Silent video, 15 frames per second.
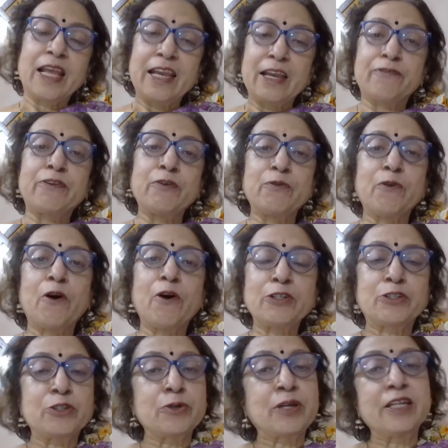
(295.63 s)
If you
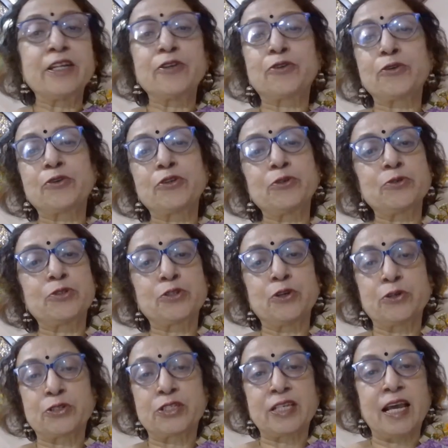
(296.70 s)
want, you can introduce
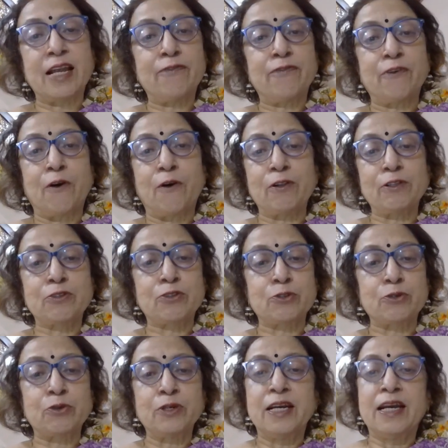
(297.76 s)
yourself
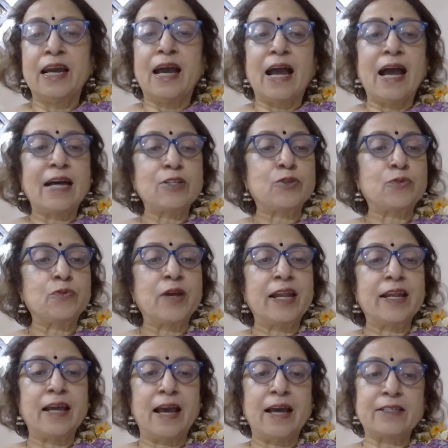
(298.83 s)
also as
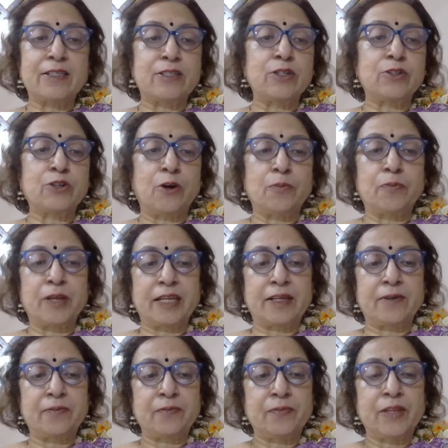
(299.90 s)
well as the topic.